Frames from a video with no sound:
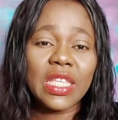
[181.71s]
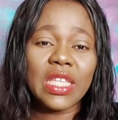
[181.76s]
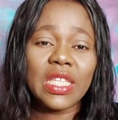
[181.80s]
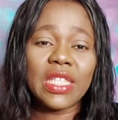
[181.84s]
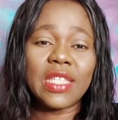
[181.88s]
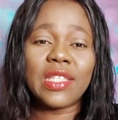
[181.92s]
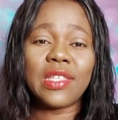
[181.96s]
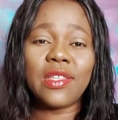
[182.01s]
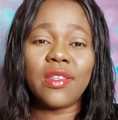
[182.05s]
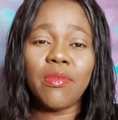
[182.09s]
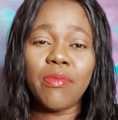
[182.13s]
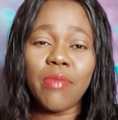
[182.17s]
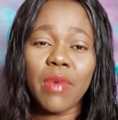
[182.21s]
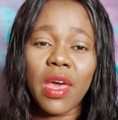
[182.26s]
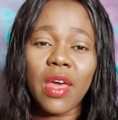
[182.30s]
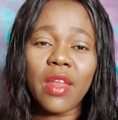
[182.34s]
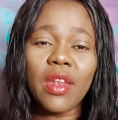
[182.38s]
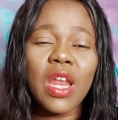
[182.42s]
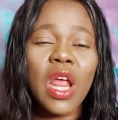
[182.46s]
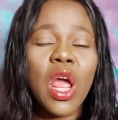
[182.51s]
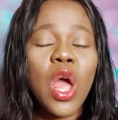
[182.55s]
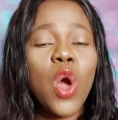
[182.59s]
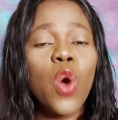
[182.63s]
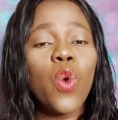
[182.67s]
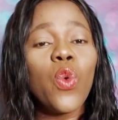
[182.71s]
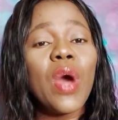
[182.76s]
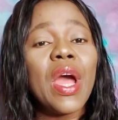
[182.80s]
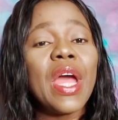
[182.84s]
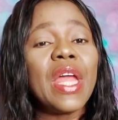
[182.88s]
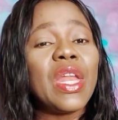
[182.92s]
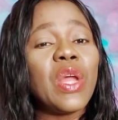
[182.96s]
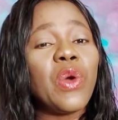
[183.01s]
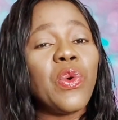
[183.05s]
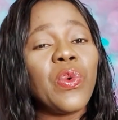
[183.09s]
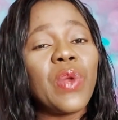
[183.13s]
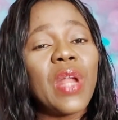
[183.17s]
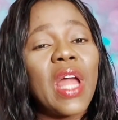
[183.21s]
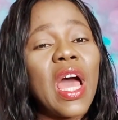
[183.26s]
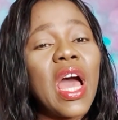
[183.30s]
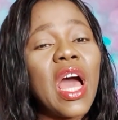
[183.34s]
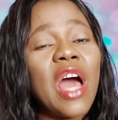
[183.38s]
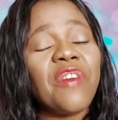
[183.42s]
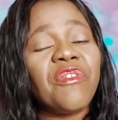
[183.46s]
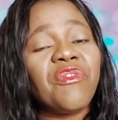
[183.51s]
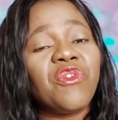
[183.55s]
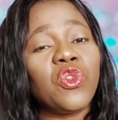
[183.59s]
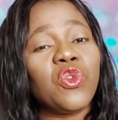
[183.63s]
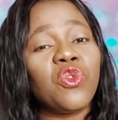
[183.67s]
his semen, while they will not
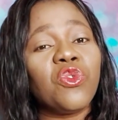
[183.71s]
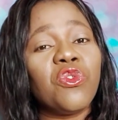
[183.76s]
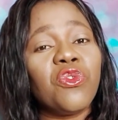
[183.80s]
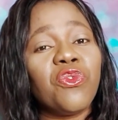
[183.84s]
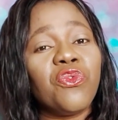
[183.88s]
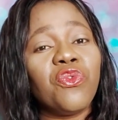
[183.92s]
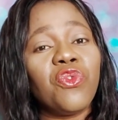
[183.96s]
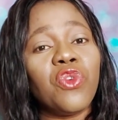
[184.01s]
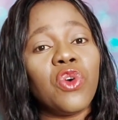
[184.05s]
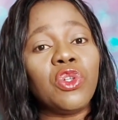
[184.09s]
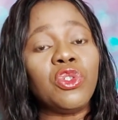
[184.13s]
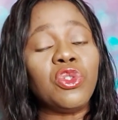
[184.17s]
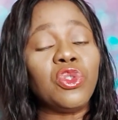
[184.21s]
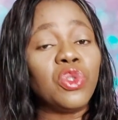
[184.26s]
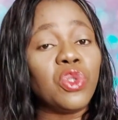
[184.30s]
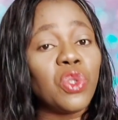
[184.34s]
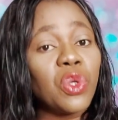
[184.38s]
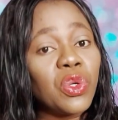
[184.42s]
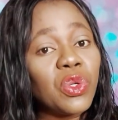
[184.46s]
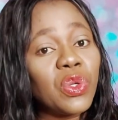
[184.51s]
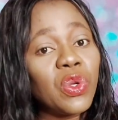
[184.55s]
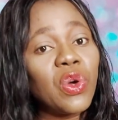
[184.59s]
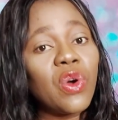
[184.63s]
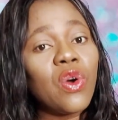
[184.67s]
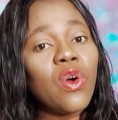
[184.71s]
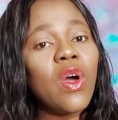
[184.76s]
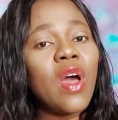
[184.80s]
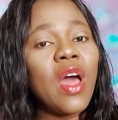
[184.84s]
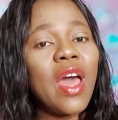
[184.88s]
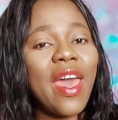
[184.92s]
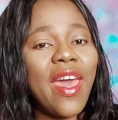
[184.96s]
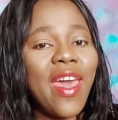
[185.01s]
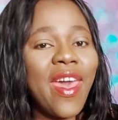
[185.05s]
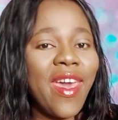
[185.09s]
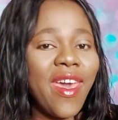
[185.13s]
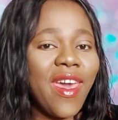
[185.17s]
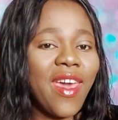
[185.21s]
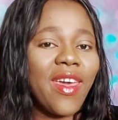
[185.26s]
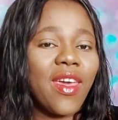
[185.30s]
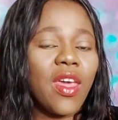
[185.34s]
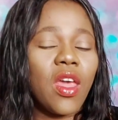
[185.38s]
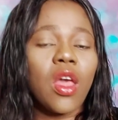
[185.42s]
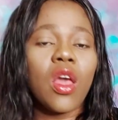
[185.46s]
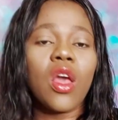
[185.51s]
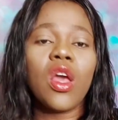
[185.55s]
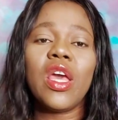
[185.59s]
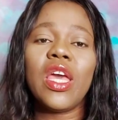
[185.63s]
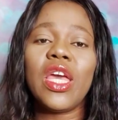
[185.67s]
have to go for donor
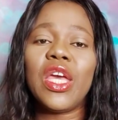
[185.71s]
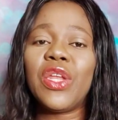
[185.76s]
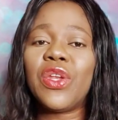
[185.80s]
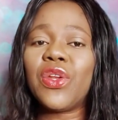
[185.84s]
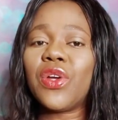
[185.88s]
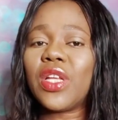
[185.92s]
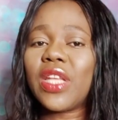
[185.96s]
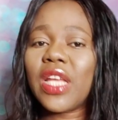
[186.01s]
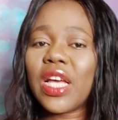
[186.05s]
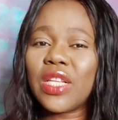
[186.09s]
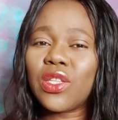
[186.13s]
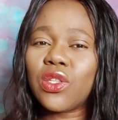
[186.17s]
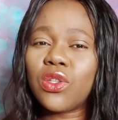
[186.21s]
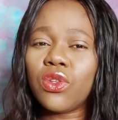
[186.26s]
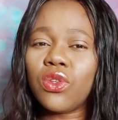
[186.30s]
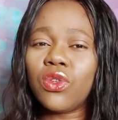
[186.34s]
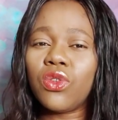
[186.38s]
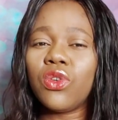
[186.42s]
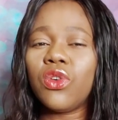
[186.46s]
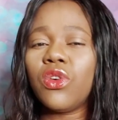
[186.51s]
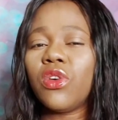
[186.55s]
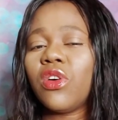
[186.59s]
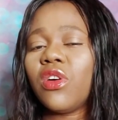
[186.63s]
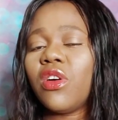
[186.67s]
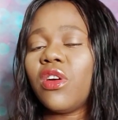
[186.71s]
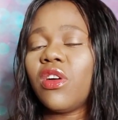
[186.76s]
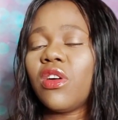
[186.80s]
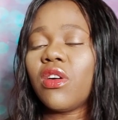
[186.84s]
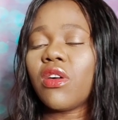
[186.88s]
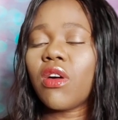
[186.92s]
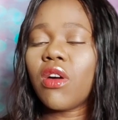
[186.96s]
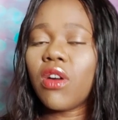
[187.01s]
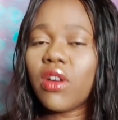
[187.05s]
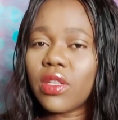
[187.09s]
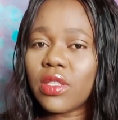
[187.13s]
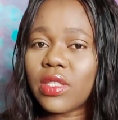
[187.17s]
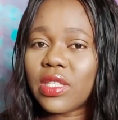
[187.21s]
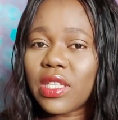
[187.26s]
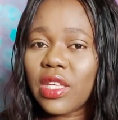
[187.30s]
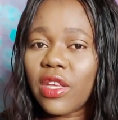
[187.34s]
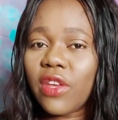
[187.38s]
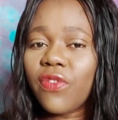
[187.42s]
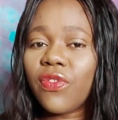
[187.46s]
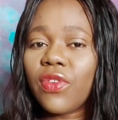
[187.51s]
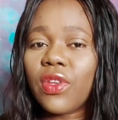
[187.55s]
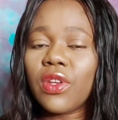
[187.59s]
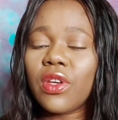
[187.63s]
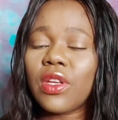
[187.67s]
egg in order to
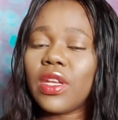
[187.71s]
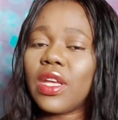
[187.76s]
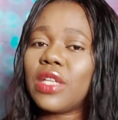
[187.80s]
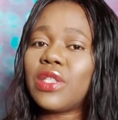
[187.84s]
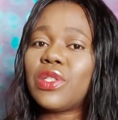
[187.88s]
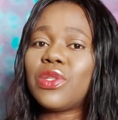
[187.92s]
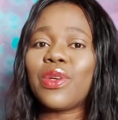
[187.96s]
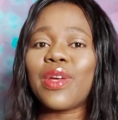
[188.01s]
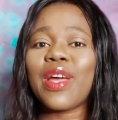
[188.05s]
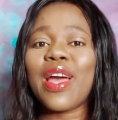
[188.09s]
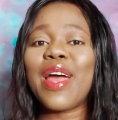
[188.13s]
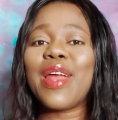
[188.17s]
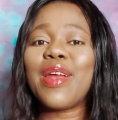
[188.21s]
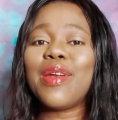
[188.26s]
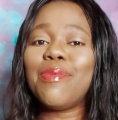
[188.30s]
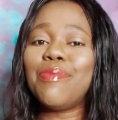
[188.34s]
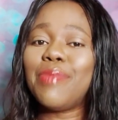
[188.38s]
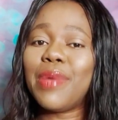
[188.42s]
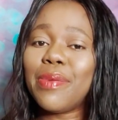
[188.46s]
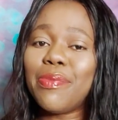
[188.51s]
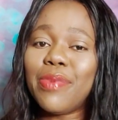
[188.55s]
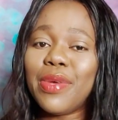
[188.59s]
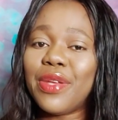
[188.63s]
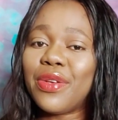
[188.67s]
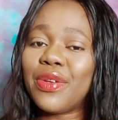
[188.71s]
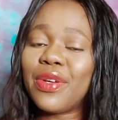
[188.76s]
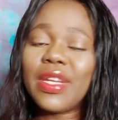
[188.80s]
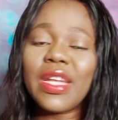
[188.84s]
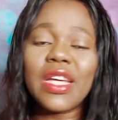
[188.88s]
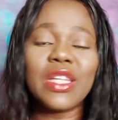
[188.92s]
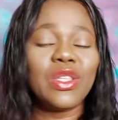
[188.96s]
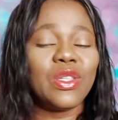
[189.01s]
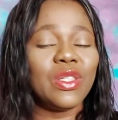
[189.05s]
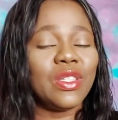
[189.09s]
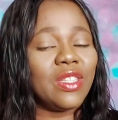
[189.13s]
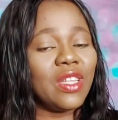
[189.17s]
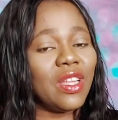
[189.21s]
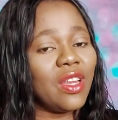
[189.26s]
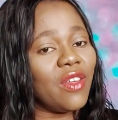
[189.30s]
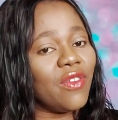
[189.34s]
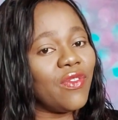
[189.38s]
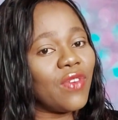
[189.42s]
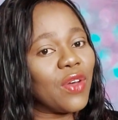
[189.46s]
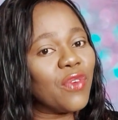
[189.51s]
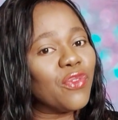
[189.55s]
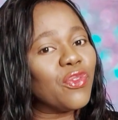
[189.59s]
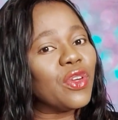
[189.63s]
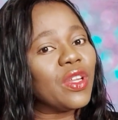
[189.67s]
conceive, in order to carry baby, in order to
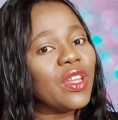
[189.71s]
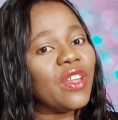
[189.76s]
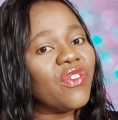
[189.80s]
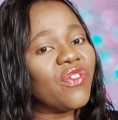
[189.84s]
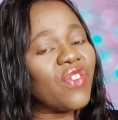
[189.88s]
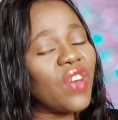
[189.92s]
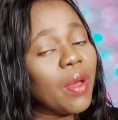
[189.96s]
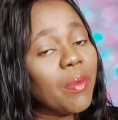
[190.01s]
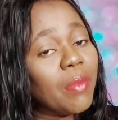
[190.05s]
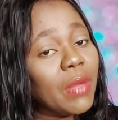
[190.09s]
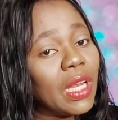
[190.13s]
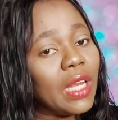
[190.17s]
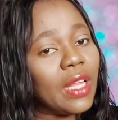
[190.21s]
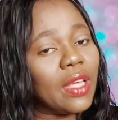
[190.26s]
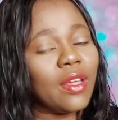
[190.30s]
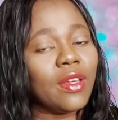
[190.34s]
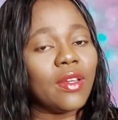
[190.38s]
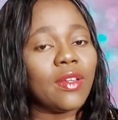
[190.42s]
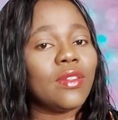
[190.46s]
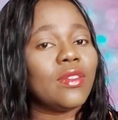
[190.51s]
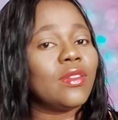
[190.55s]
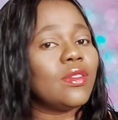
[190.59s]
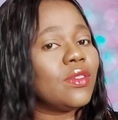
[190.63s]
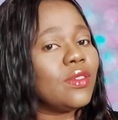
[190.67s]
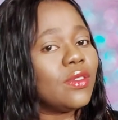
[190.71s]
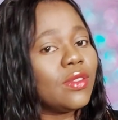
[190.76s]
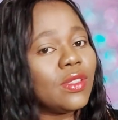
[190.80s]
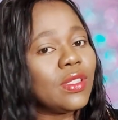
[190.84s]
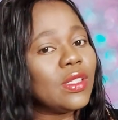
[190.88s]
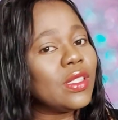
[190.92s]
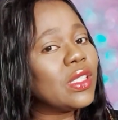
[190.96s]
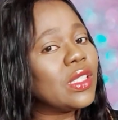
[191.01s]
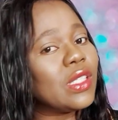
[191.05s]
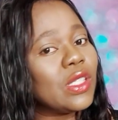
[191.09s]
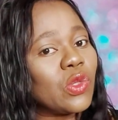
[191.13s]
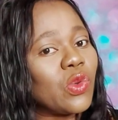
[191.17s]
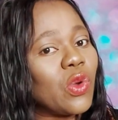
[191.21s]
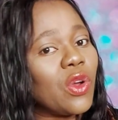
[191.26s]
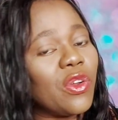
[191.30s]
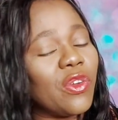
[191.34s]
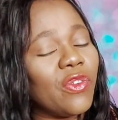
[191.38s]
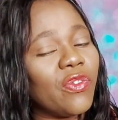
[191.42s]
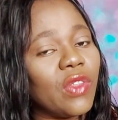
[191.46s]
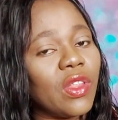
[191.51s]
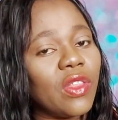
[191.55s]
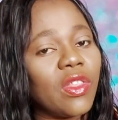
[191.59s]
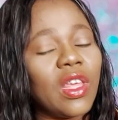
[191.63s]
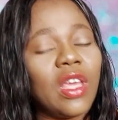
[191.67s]
deliver for the family. This is one
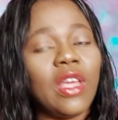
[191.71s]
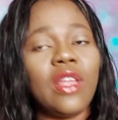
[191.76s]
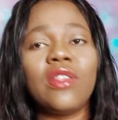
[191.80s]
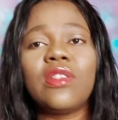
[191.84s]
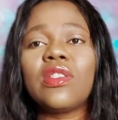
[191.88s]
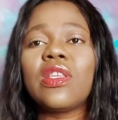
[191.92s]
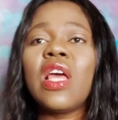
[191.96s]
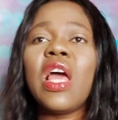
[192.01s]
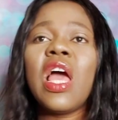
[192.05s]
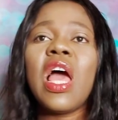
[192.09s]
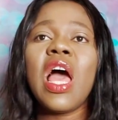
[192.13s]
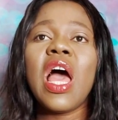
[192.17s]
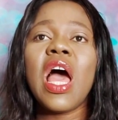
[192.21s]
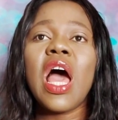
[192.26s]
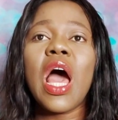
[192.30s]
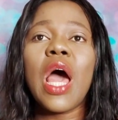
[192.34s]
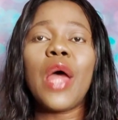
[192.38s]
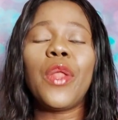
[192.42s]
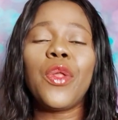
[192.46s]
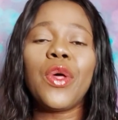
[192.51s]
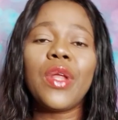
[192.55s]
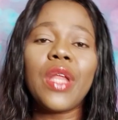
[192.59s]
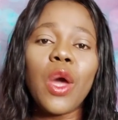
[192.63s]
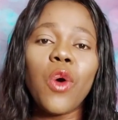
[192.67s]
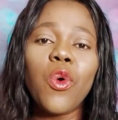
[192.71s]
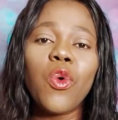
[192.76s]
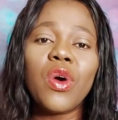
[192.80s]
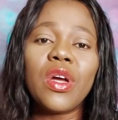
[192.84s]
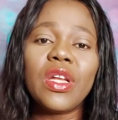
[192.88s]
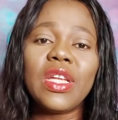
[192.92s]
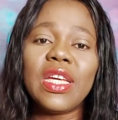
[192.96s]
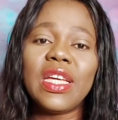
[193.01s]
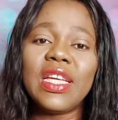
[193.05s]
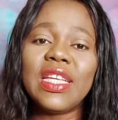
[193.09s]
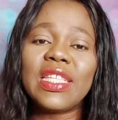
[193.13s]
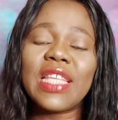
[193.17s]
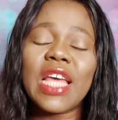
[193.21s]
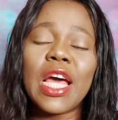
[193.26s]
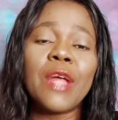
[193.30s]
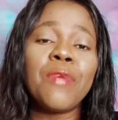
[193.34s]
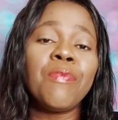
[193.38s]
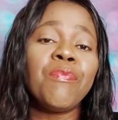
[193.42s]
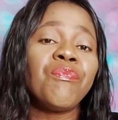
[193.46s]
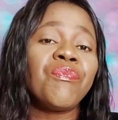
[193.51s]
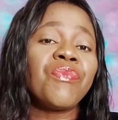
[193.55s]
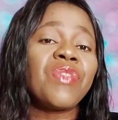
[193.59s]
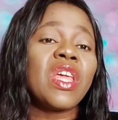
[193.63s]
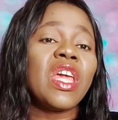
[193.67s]
of the things. Another one is
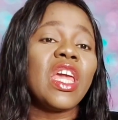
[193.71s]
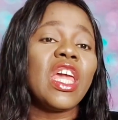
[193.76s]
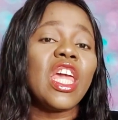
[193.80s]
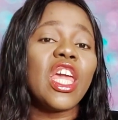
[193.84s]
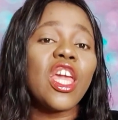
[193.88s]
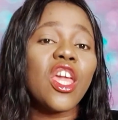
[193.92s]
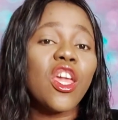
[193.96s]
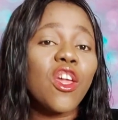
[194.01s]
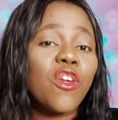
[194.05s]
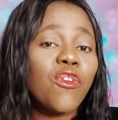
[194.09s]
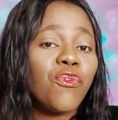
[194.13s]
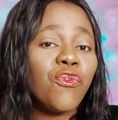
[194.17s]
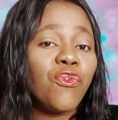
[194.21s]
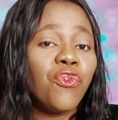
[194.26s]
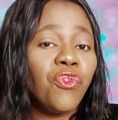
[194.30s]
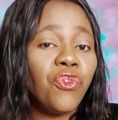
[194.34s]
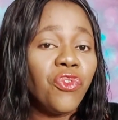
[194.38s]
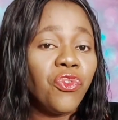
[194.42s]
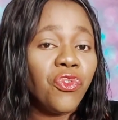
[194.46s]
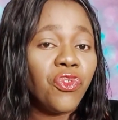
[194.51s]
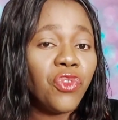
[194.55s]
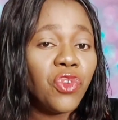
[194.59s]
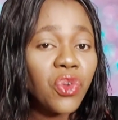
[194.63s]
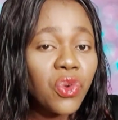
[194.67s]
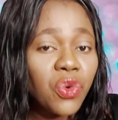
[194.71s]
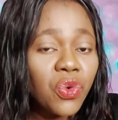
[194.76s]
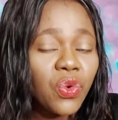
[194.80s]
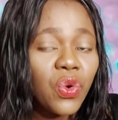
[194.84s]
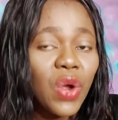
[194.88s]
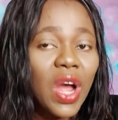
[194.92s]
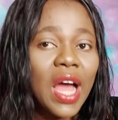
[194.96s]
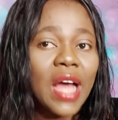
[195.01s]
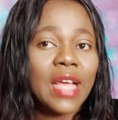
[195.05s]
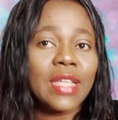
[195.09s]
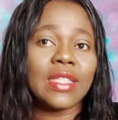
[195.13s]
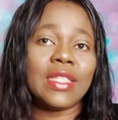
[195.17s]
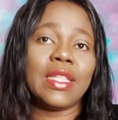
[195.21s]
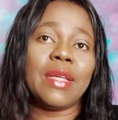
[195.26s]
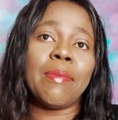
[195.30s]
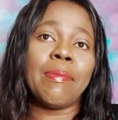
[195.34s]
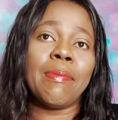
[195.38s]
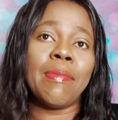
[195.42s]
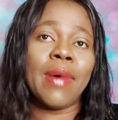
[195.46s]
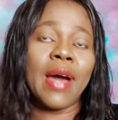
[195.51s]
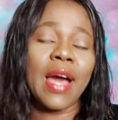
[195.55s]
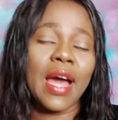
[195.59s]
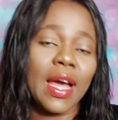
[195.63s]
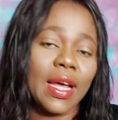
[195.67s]
that if you, as the
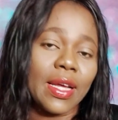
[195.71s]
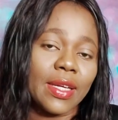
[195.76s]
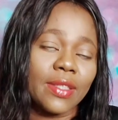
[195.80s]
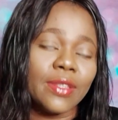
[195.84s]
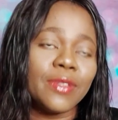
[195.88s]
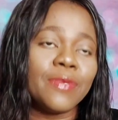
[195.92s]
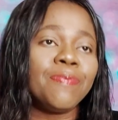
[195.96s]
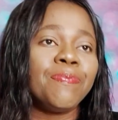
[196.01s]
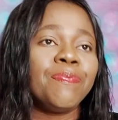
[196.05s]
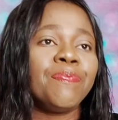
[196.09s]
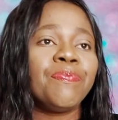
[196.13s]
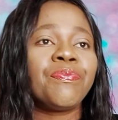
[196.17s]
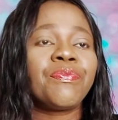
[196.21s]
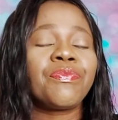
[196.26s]
man,